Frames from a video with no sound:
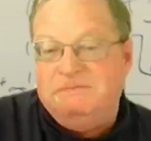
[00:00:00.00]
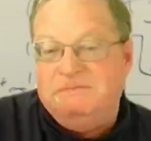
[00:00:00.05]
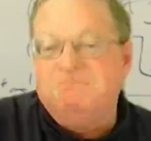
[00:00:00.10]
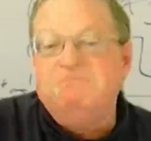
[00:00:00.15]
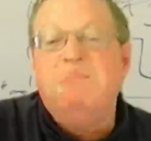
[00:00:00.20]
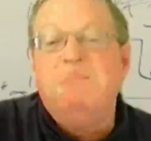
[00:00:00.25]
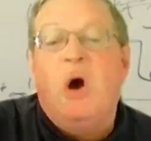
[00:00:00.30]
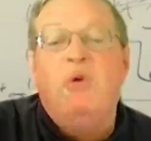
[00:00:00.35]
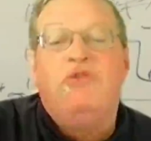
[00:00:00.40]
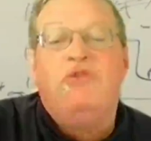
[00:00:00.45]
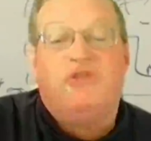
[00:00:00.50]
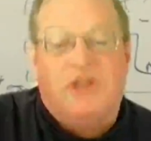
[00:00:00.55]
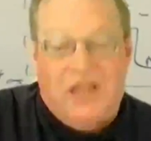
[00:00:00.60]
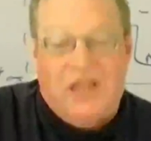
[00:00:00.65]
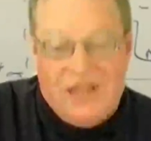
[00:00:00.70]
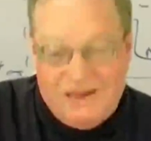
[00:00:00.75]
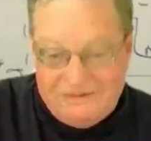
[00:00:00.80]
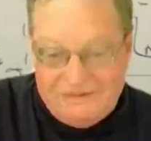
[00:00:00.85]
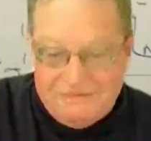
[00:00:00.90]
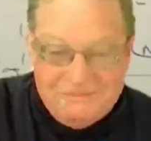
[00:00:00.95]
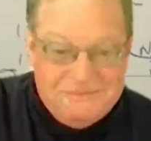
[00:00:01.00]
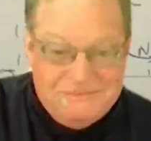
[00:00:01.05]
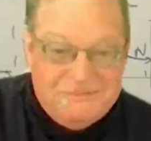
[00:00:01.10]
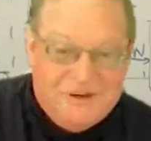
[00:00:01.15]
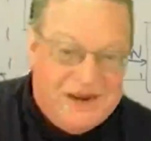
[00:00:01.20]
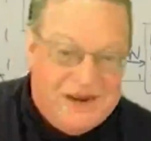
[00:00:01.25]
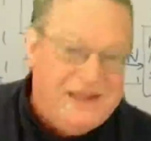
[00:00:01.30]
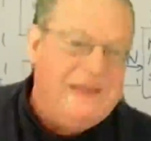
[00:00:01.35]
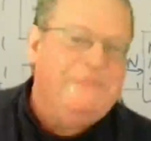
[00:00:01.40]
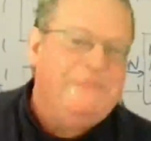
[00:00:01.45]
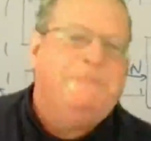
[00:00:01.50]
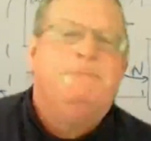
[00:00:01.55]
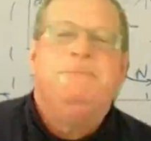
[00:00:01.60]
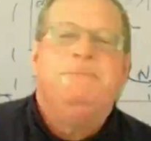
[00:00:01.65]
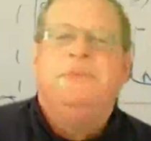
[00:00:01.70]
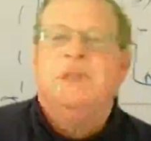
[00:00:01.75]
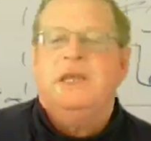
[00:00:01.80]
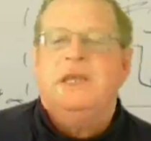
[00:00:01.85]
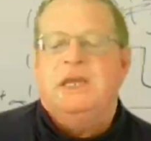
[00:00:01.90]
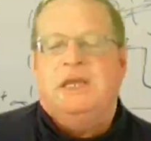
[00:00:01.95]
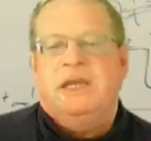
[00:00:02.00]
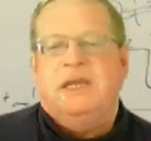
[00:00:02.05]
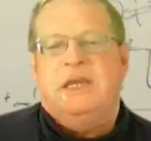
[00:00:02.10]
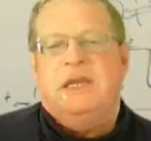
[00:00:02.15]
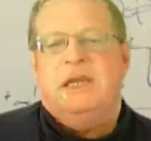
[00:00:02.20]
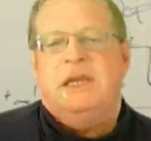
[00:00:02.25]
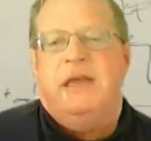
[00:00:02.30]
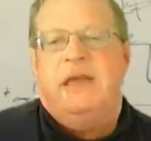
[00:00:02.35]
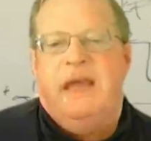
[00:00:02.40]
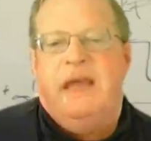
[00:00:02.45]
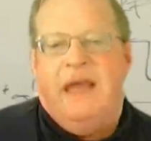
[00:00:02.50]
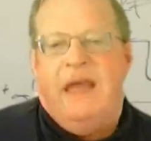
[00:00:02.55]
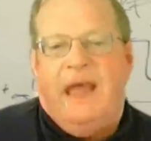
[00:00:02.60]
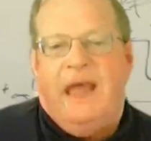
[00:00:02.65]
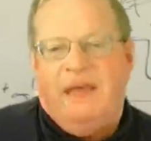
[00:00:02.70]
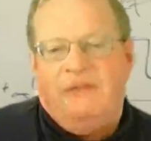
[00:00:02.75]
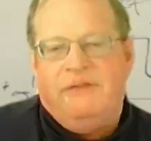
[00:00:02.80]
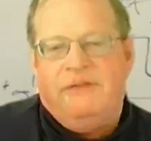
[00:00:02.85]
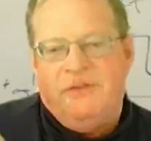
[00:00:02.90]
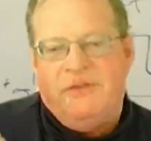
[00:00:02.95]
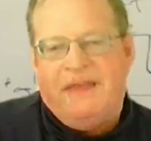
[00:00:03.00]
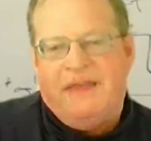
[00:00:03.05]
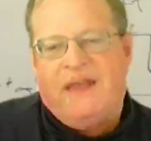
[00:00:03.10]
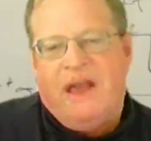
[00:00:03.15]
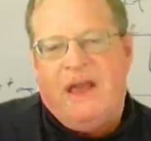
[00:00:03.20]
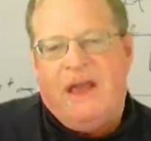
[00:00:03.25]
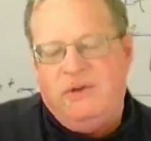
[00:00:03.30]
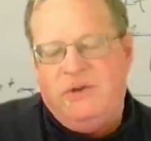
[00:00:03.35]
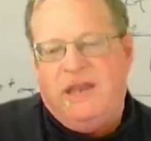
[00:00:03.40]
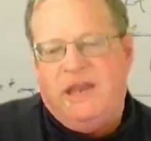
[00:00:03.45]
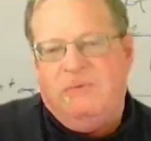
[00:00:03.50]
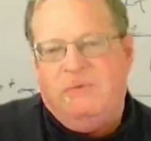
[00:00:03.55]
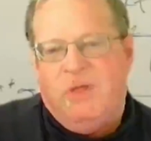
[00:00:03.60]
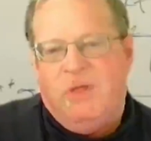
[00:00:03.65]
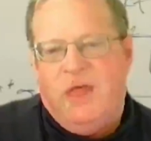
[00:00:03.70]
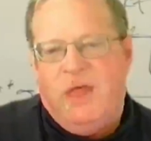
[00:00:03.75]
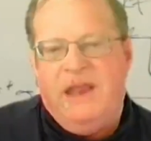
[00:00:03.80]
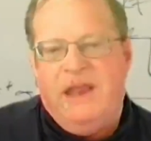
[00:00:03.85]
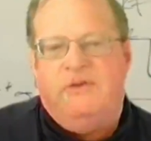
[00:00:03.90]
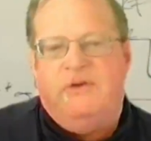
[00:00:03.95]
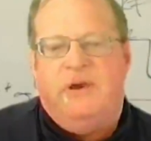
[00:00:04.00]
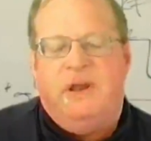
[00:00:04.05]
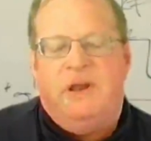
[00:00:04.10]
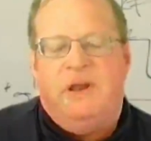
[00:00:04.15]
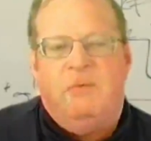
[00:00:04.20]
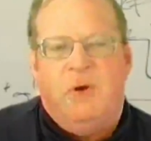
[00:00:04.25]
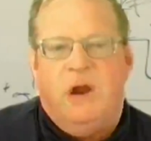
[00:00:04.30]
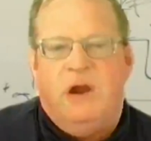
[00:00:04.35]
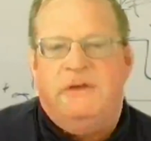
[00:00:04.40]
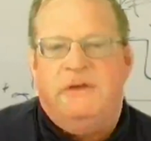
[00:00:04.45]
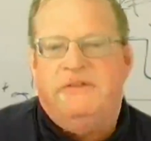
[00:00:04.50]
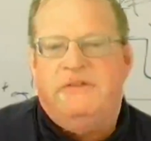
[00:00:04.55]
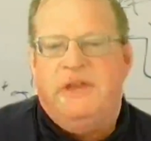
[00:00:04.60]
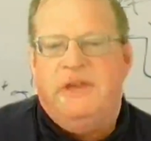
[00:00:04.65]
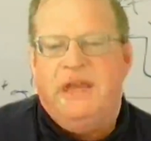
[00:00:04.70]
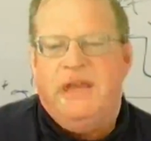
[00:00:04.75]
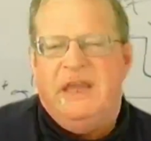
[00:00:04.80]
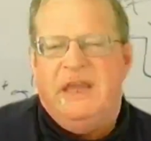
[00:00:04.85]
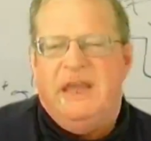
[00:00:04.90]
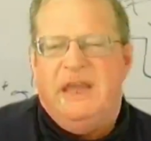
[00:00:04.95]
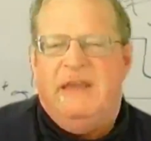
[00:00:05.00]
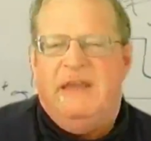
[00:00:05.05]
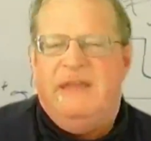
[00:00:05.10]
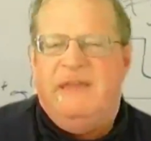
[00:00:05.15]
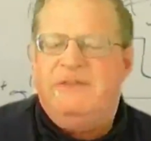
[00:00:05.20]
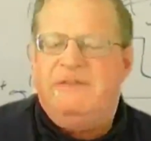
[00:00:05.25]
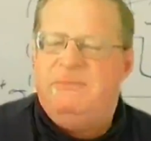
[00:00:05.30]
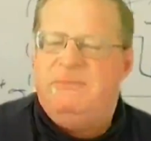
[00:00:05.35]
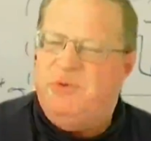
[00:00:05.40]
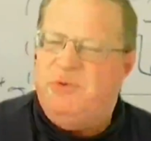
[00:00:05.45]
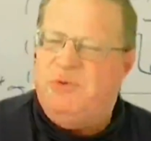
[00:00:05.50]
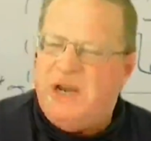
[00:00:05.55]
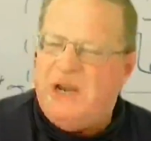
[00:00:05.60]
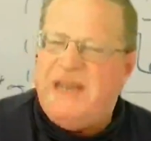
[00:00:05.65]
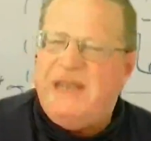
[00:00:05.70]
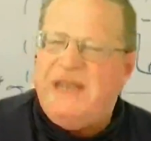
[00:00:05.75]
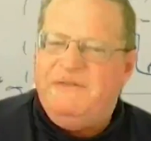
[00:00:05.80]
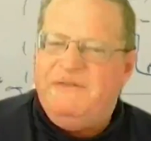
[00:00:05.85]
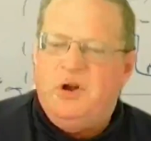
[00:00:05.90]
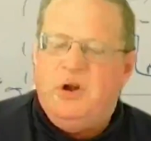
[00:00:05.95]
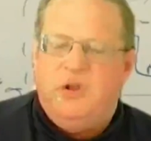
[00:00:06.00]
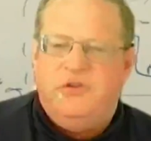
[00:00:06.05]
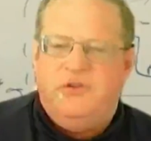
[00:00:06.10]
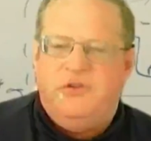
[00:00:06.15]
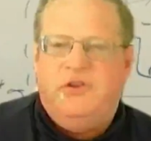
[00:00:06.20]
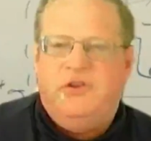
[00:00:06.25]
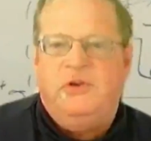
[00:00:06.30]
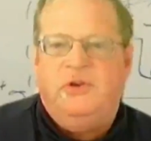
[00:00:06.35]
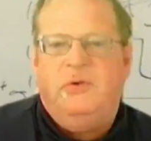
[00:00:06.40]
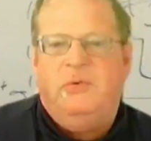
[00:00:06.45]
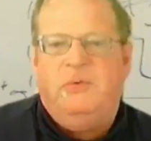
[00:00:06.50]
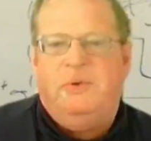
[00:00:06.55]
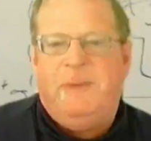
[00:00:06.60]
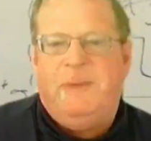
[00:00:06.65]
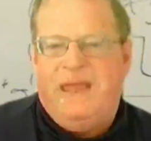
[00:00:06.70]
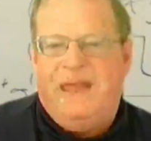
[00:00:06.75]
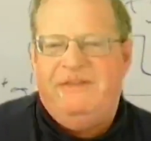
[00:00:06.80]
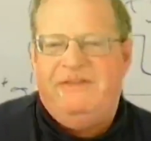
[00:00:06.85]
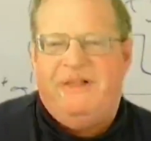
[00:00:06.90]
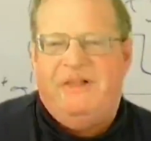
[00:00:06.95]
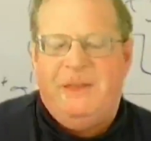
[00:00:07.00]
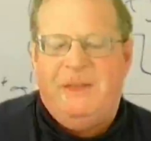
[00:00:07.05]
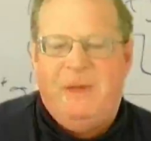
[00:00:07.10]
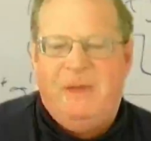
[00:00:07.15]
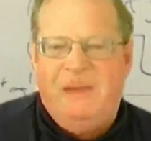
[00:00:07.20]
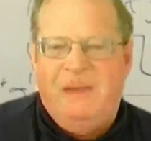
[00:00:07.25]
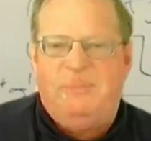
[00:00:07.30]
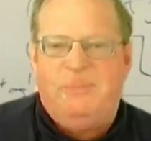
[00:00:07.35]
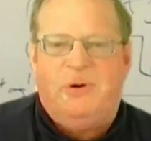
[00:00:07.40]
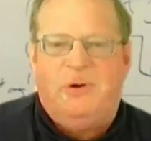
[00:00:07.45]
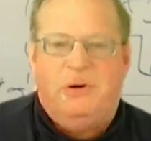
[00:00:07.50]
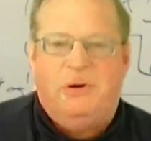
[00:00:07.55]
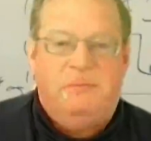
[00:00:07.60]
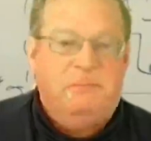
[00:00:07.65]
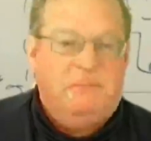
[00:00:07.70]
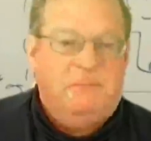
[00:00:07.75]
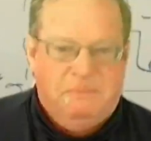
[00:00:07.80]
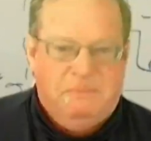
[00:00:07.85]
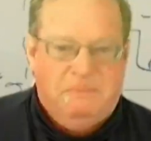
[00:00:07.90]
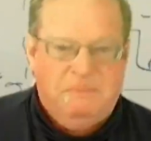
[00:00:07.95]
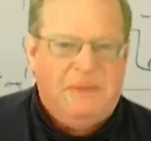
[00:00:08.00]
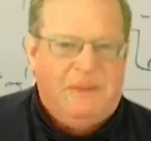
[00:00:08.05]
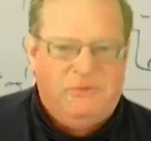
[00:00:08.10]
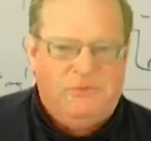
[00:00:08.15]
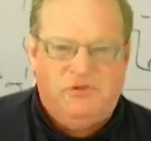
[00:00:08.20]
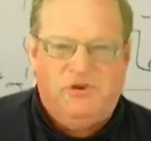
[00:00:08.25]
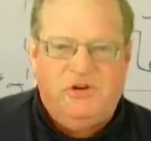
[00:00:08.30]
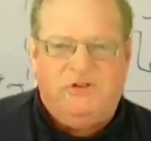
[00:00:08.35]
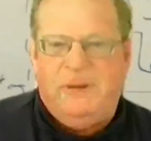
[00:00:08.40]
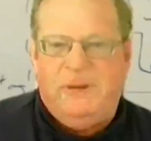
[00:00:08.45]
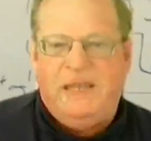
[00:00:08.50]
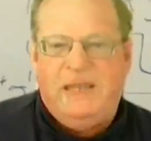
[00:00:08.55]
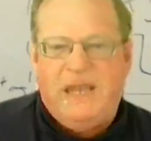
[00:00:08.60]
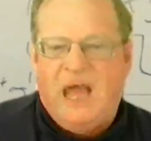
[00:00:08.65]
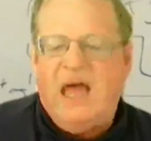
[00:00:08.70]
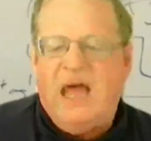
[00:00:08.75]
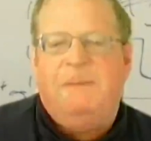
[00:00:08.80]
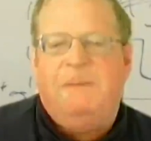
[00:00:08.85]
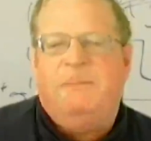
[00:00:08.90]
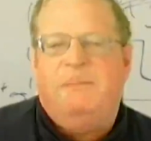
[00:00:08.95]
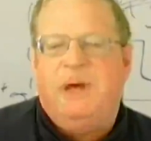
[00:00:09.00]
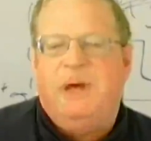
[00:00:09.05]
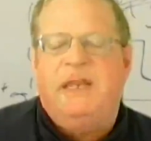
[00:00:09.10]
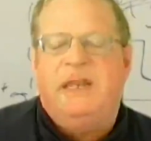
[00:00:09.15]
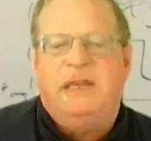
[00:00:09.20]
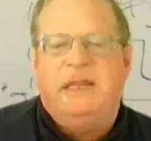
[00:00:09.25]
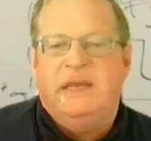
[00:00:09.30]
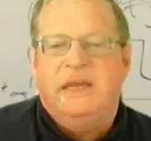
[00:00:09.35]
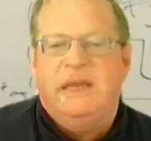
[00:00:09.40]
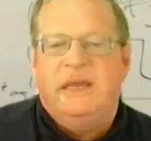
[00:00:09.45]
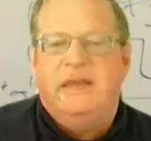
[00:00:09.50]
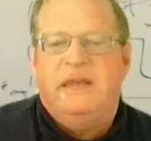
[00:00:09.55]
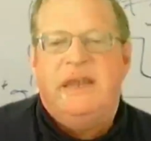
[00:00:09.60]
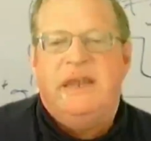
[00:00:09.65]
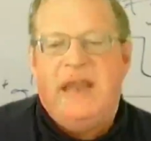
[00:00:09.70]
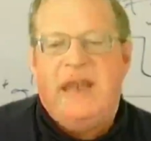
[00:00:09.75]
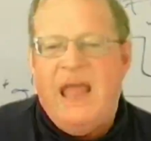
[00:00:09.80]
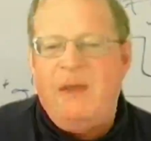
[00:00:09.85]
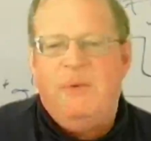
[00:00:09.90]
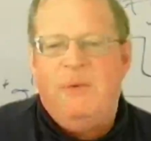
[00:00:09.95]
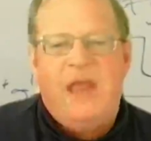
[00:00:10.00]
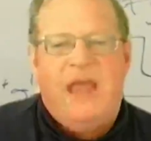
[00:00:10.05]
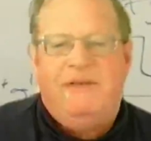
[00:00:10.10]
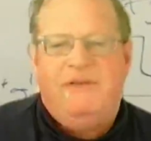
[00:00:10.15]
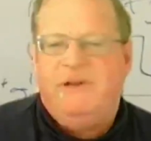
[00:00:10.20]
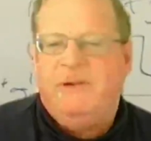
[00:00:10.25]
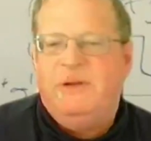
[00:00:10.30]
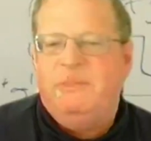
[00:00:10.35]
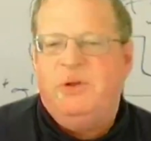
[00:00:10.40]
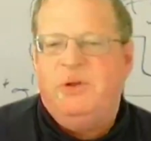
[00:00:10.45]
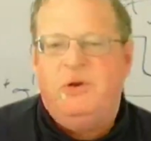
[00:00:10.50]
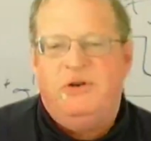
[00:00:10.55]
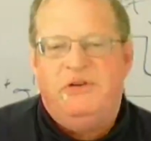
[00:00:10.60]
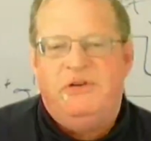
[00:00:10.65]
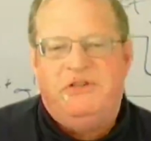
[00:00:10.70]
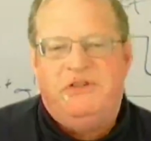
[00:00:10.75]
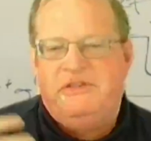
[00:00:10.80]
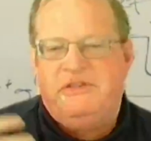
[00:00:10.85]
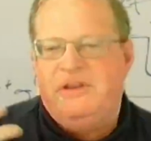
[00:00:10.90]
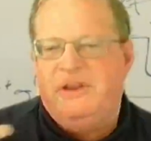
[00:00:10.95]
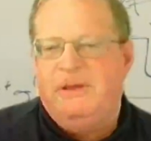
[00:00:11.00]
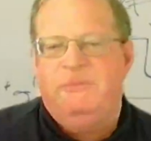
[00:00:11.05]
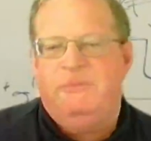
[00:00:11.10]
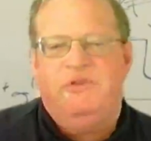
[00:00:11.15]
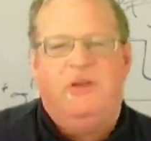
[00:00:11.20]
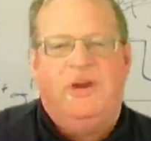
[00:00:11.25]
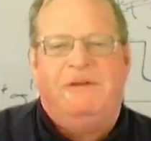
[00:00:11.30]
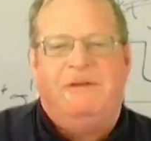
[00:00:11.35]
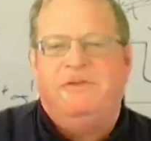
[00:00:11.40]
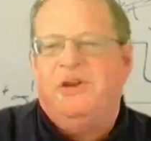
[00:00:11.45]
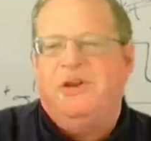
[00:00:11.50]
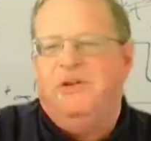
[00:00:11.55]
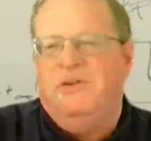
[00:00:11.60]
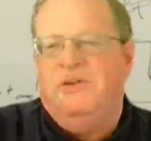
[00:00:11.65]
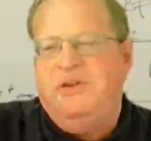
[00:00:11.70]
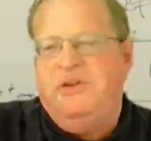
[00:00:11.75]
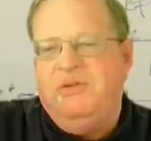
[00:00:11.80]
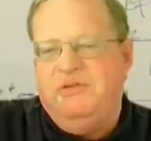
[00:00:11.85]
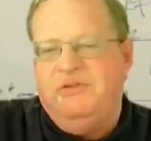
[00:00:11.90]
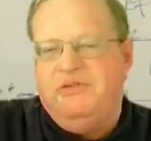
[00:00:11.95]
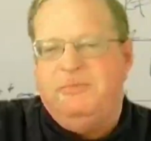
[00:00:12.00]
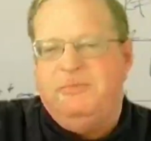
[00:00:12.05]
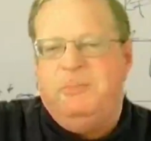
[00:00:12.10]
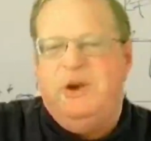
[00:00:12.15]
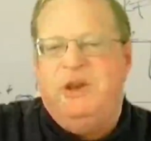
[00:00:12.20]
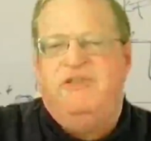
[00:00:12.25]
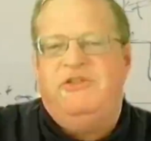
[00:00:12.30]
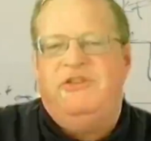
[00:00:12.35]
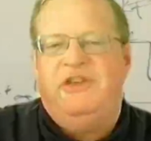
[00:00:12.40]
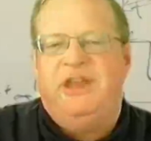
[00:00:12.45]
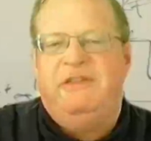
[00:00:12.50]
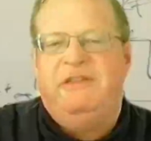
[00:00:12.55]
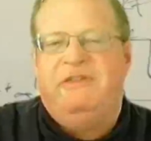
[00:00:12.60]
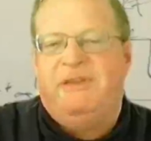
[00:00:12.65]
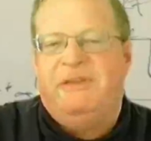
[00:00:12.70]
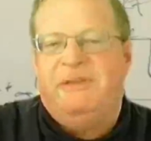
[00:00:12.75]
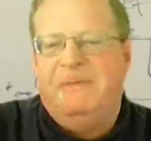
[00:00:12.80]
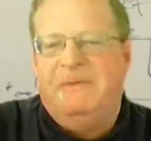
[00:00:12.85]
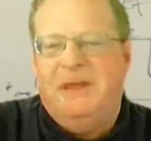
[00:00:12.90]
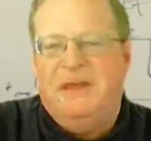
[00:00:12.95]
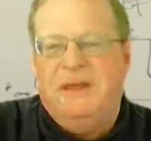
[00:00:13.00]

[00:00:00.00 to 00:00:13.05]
mostly, right? And so that's how data laundering works. And that's pretty difficult to do with pencil and paper. I'm sure it's been done, but today we have computer systems, you have huge spreadsheets and